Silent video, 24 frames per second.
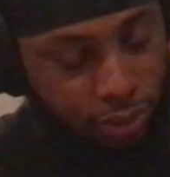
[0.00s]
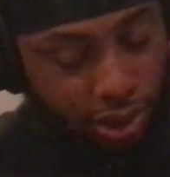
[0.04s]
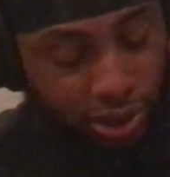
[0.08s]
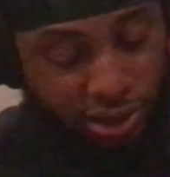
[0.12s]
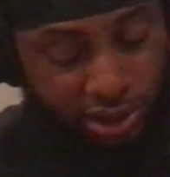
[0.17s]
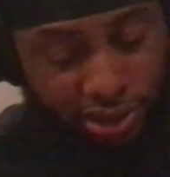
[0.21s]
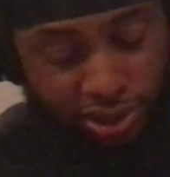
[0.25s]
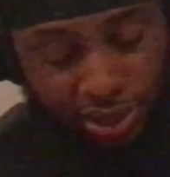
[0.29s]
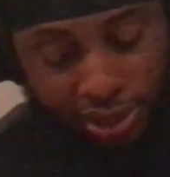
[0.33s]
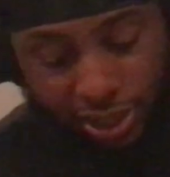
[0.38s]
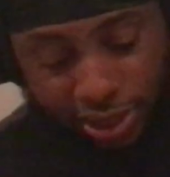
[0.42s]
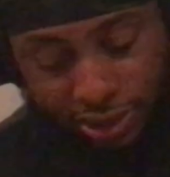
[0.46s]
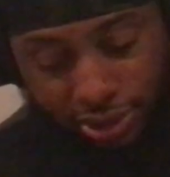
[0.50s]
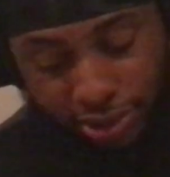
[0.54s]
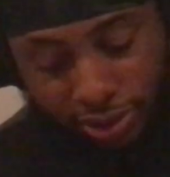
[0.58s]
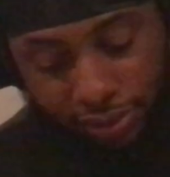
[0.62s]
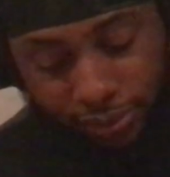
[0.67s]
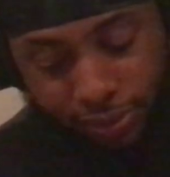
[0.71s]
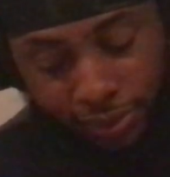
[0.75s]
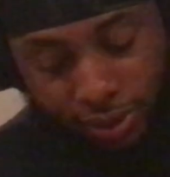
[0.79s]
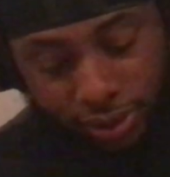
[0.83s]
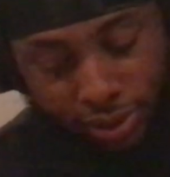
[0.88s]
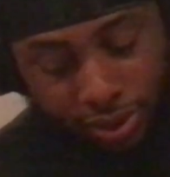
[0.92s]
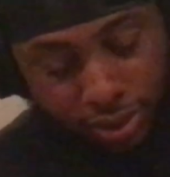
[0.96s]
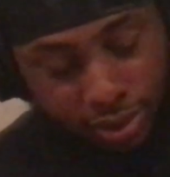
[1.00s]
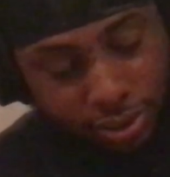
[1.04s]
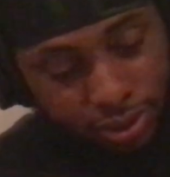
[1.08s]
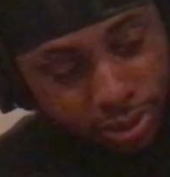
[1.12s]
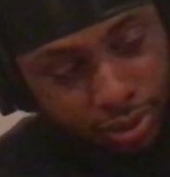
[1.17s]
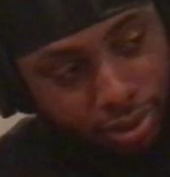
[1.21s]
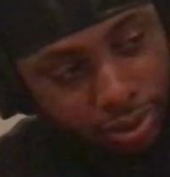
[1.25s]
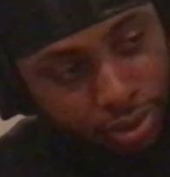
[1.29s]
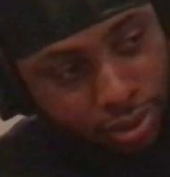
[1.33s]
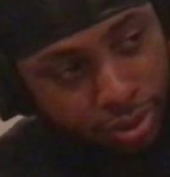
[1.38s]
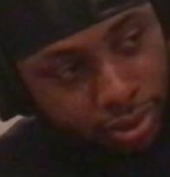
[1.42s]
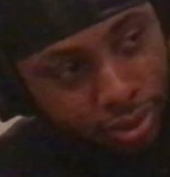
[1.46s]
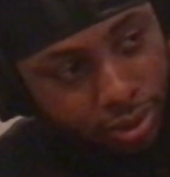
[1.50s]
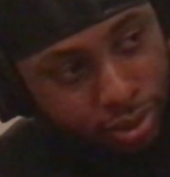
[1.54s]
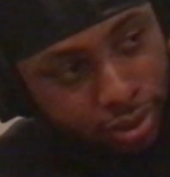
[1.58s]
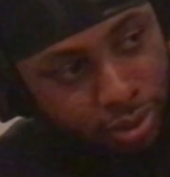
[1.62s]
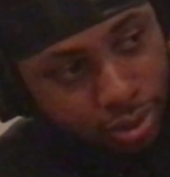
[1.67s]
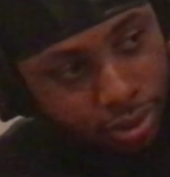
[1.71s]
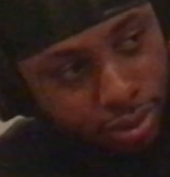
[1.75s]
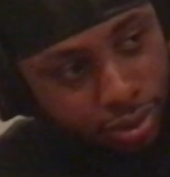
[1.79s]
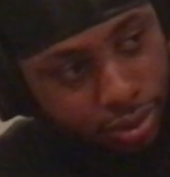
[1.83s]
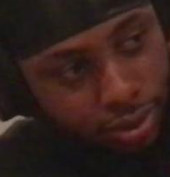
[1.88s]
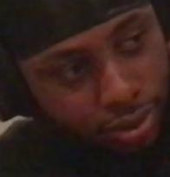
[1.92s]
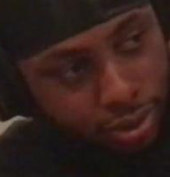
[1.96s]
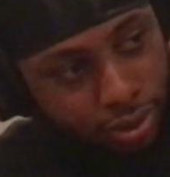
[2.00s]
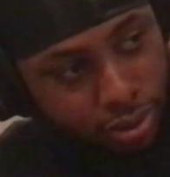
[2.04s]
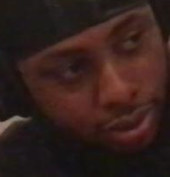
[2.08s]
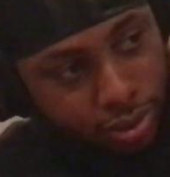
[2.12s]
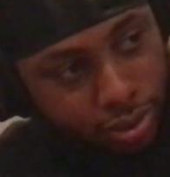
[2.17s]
what I'm saying? That ain't nothing people just